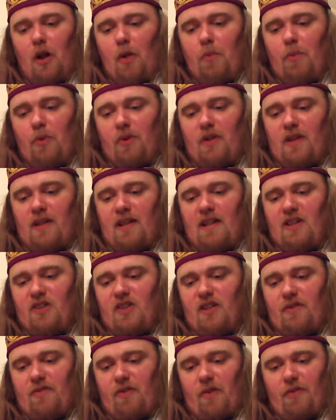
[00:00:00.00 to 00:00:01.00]
but these
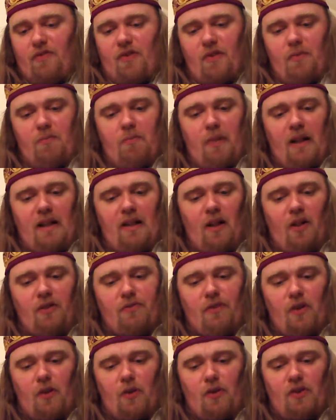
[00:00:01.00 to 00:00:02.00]
have often been
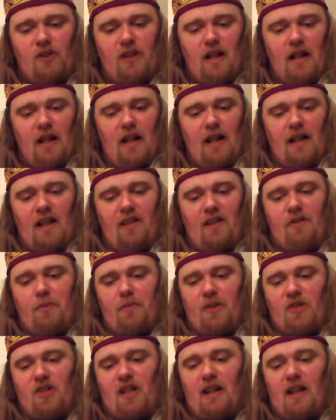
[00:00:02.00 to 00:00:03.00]
overlooked and even
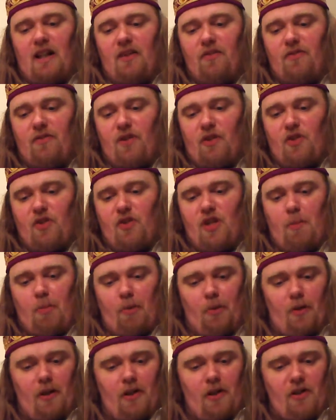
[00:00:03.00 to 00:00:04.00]
mistaken for
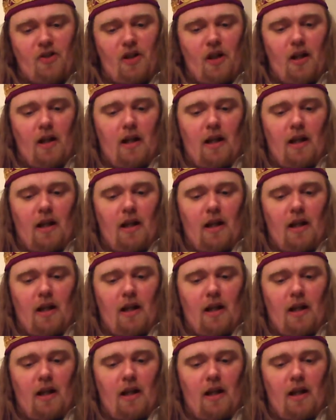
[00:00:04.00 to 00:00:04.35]
gibberish.